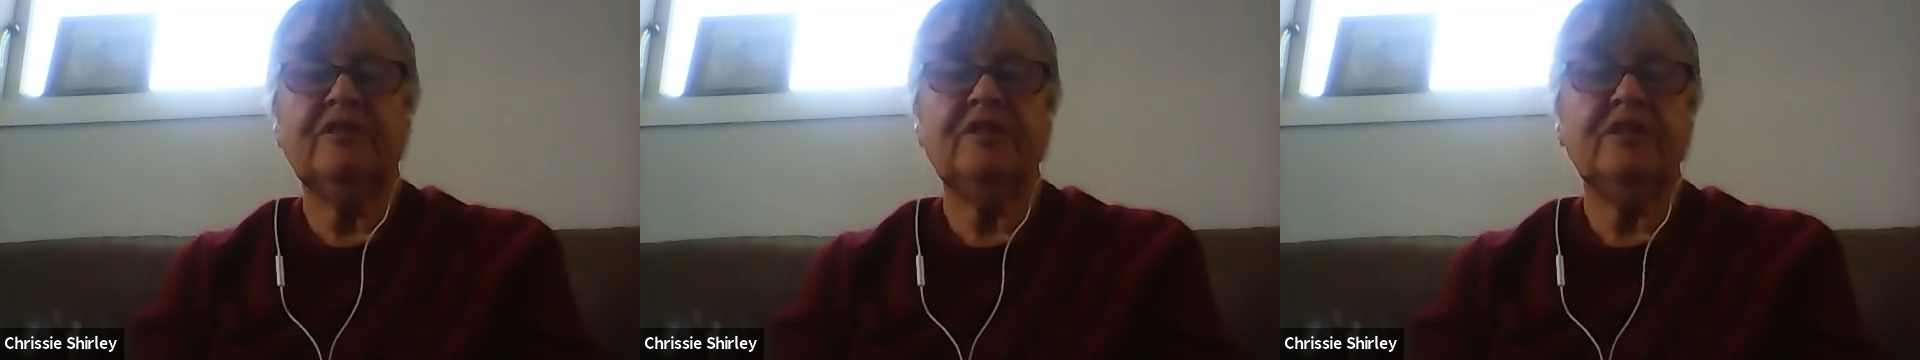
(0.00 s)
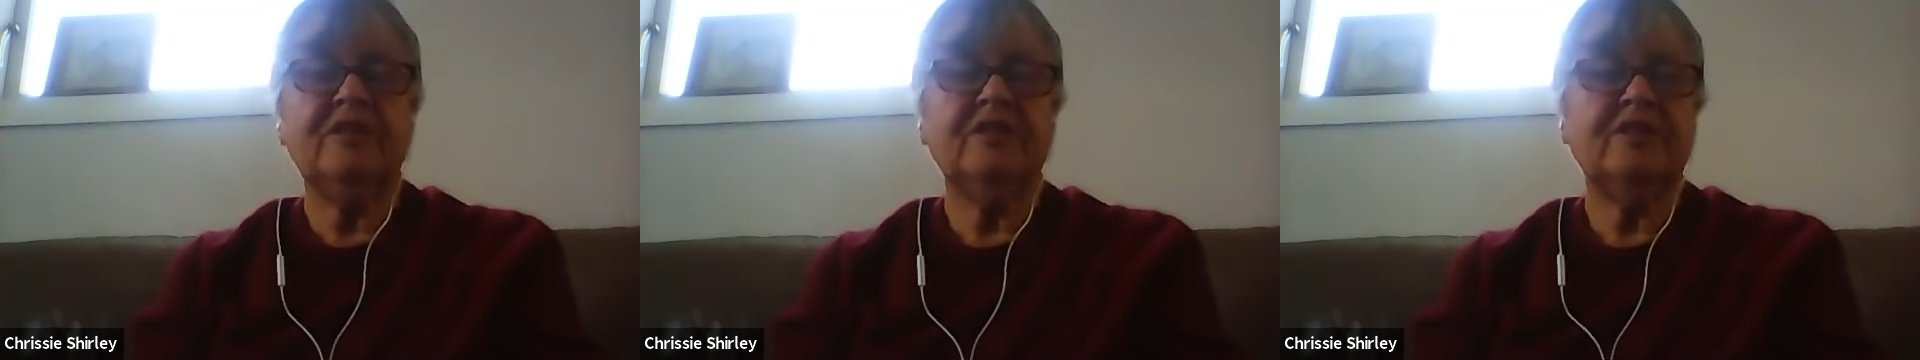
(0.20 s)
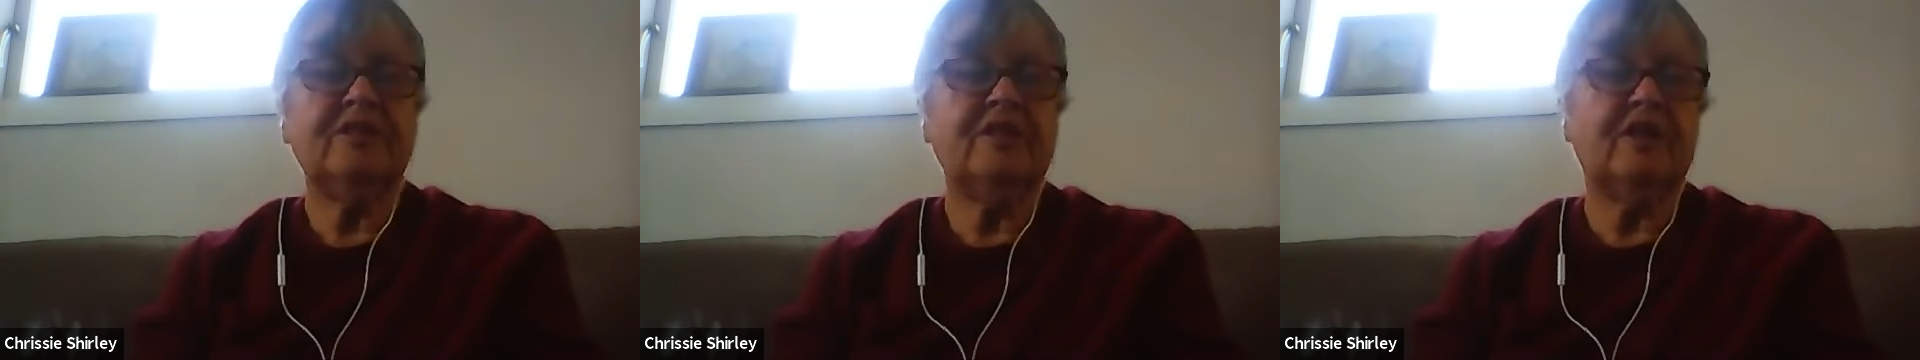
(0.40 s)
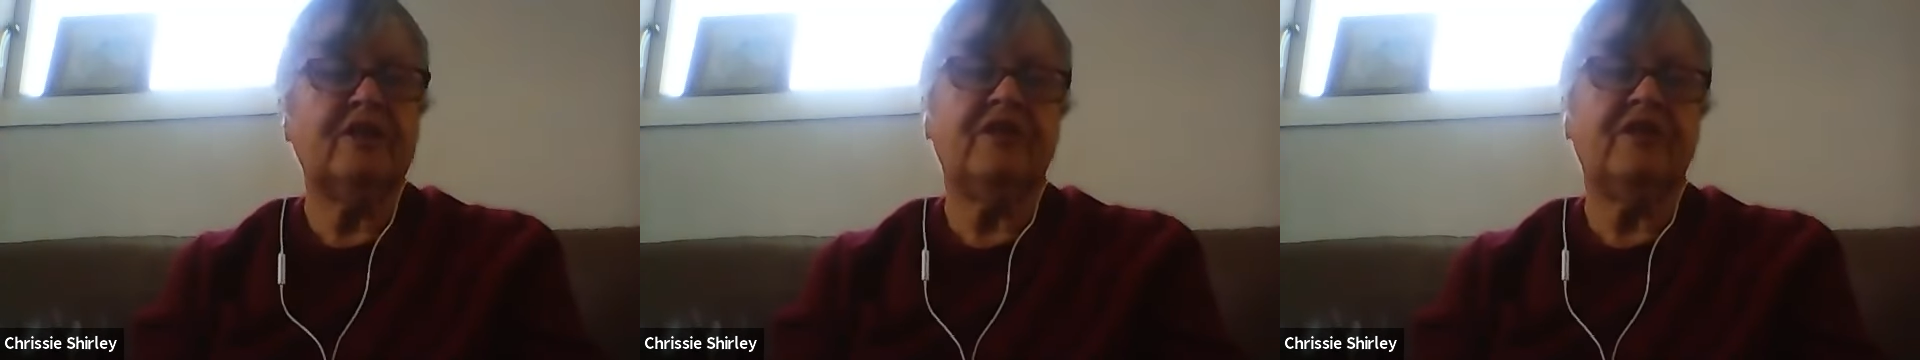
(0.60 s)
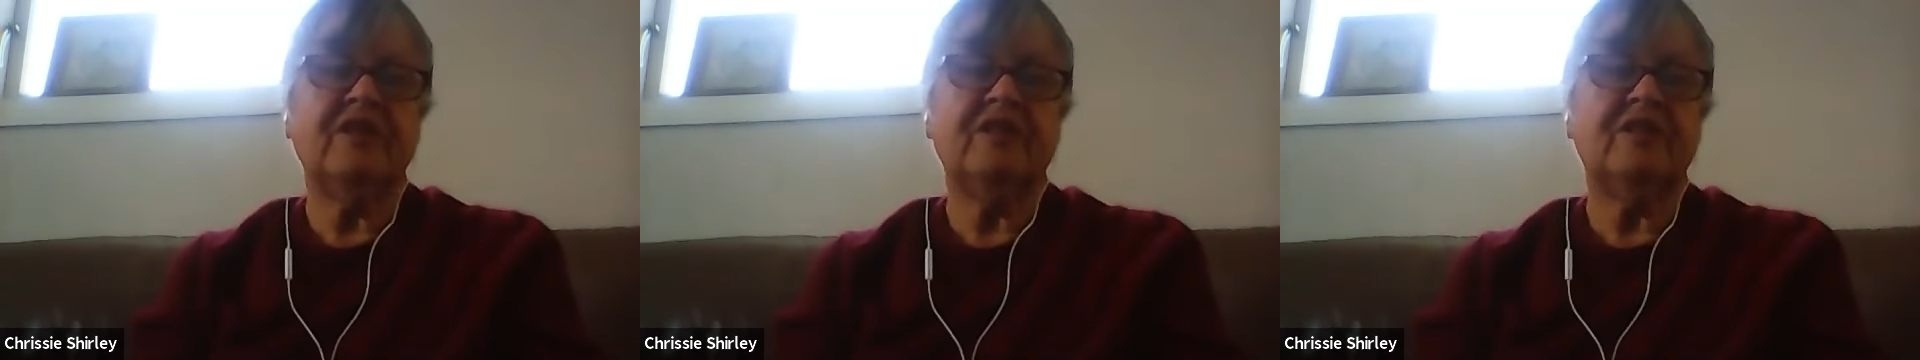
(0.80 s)
is there
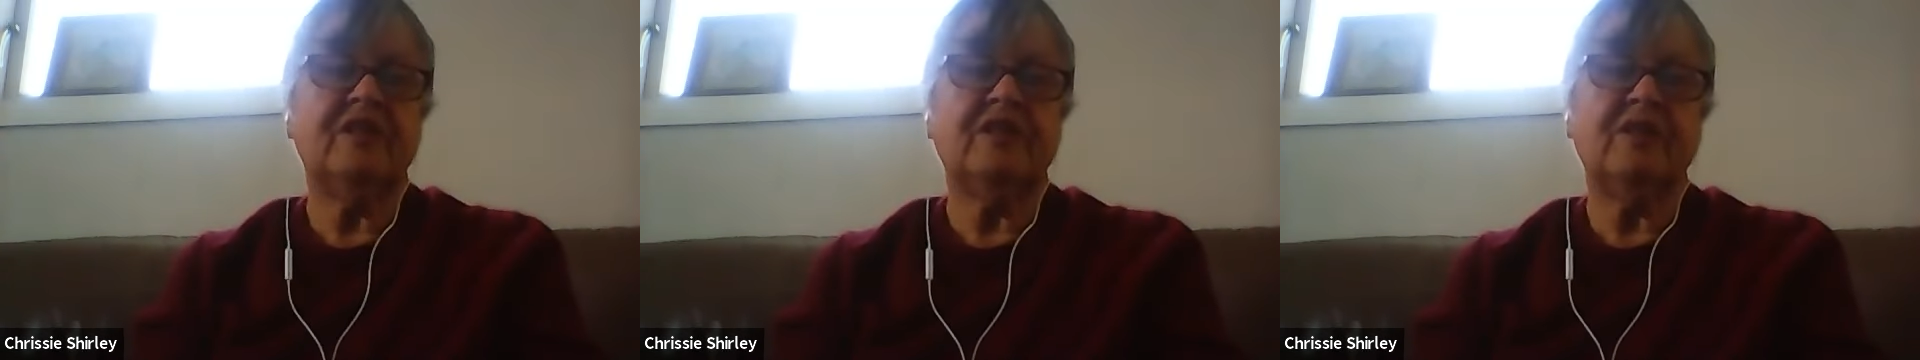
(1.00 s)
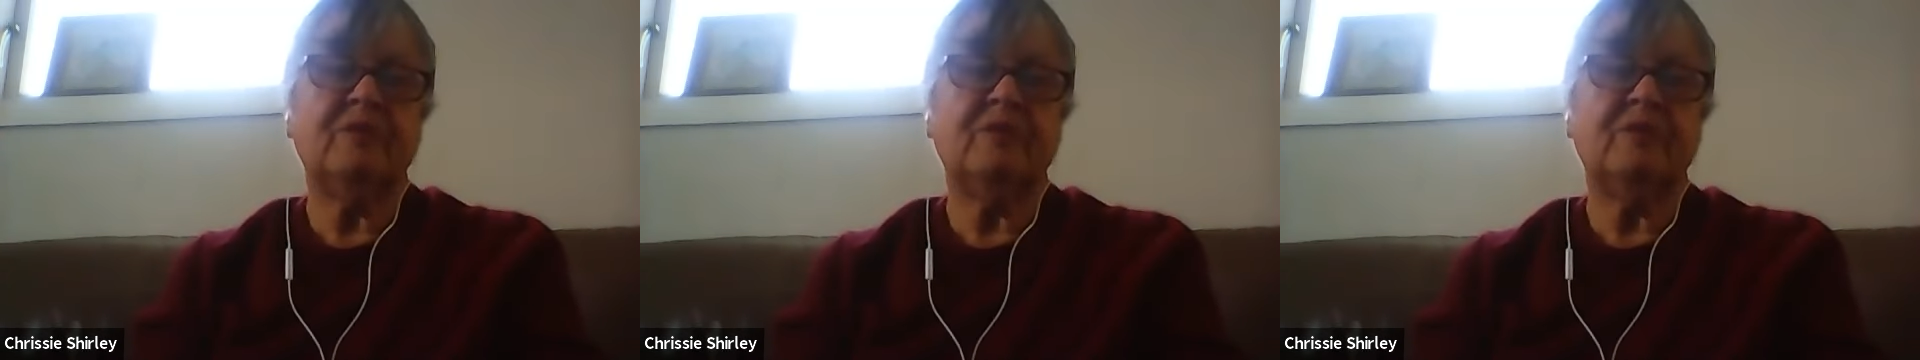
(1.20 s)
anything